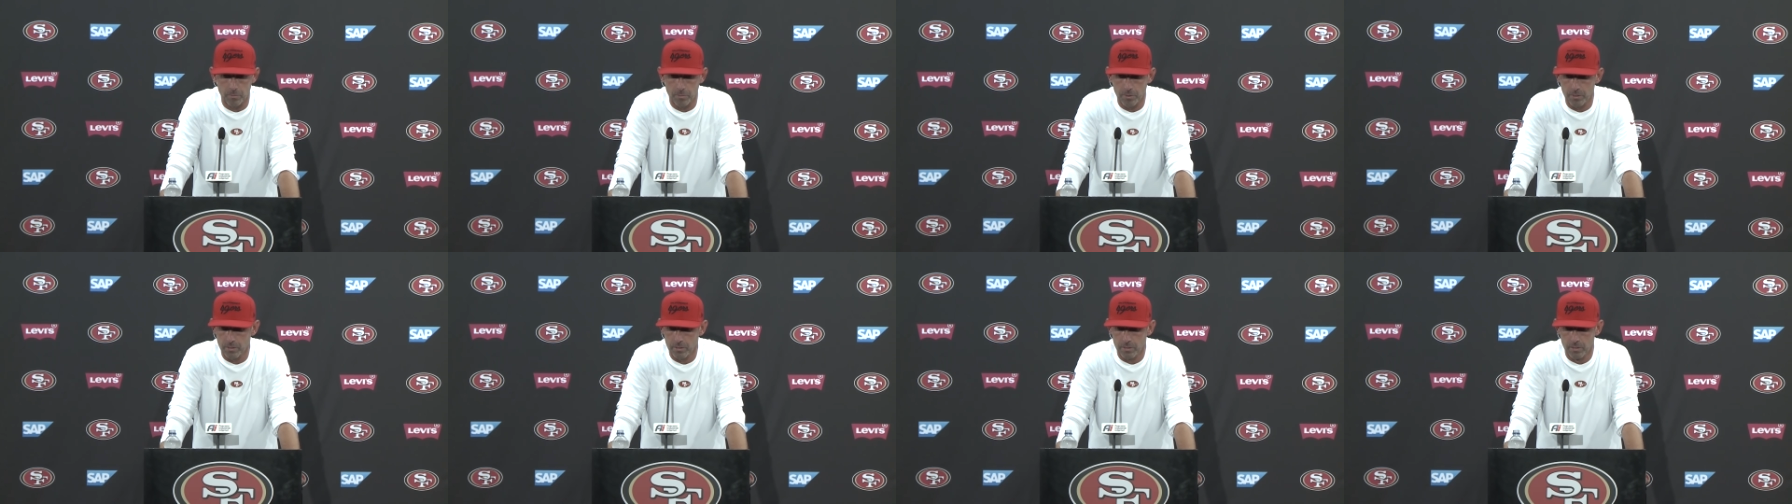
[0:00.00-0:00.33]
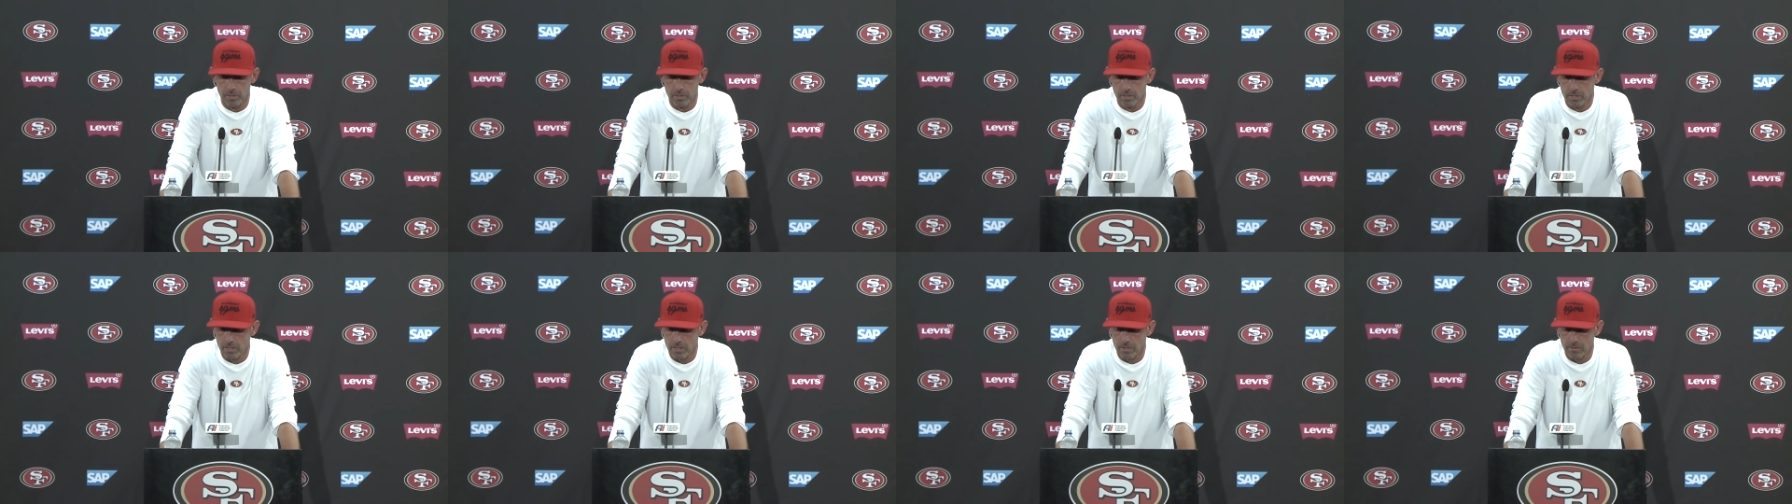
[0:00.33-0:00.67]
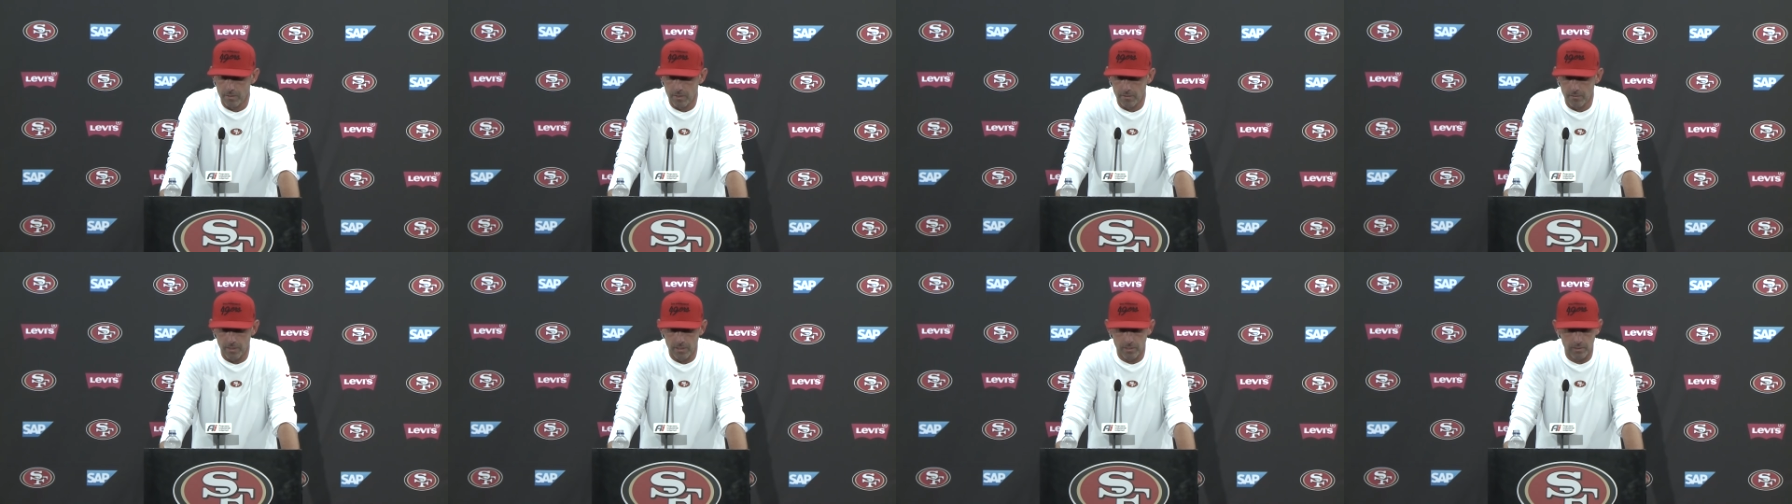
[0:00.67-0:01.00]
But uh,
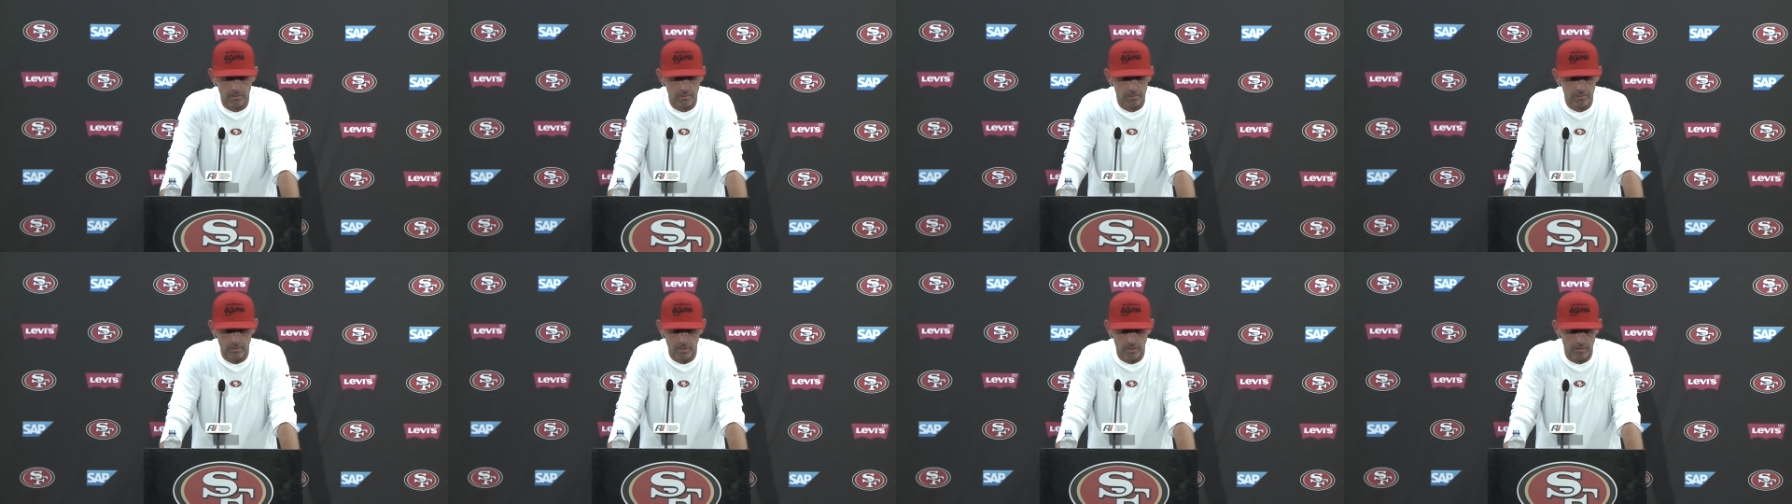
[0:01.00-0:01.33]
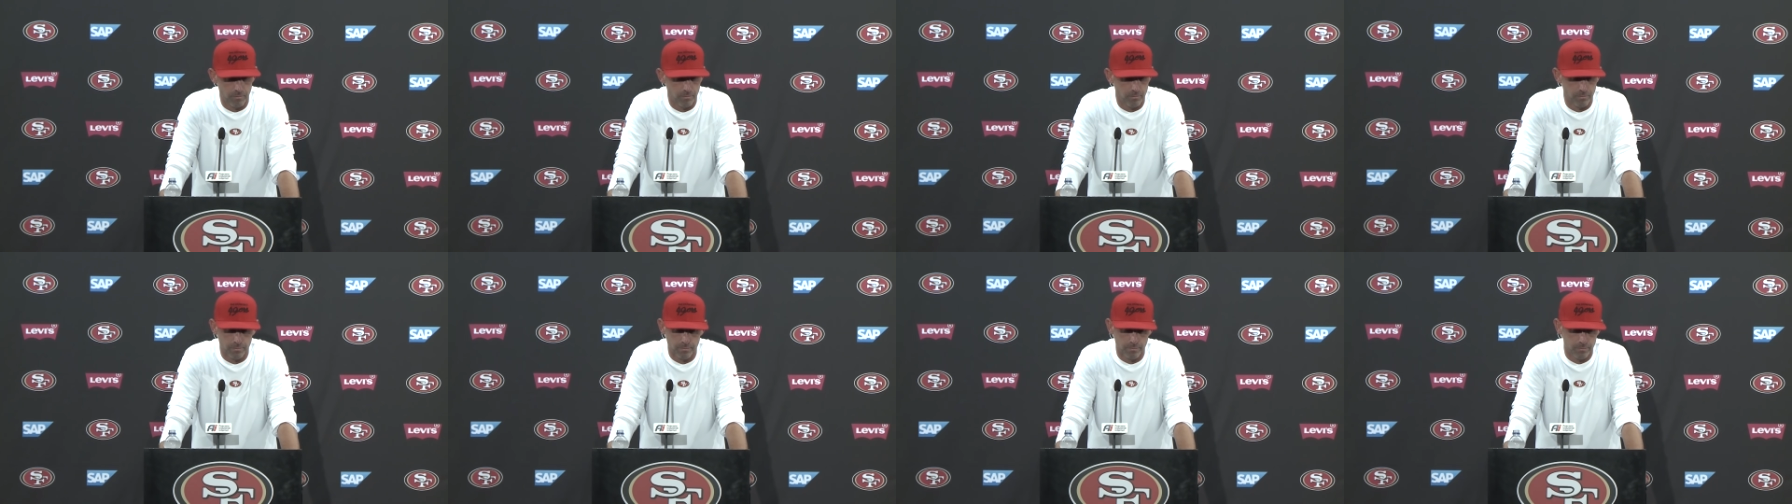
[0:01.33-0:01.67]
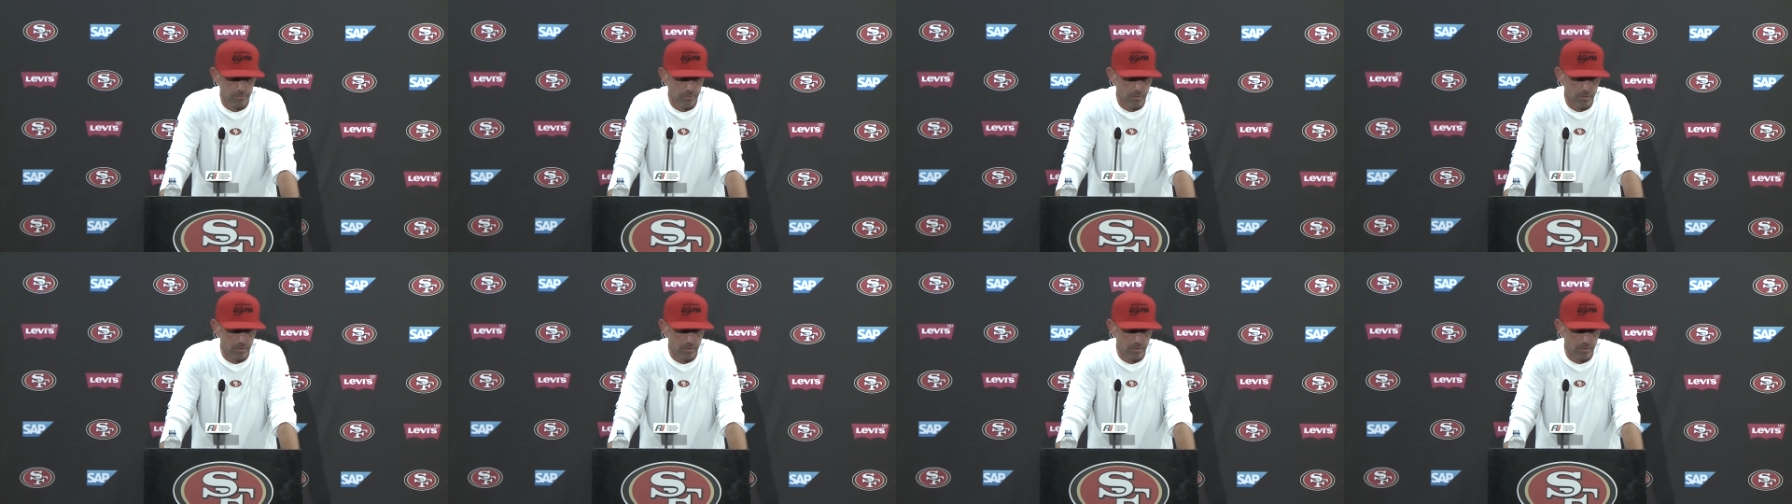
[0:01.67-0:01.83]
they've had they've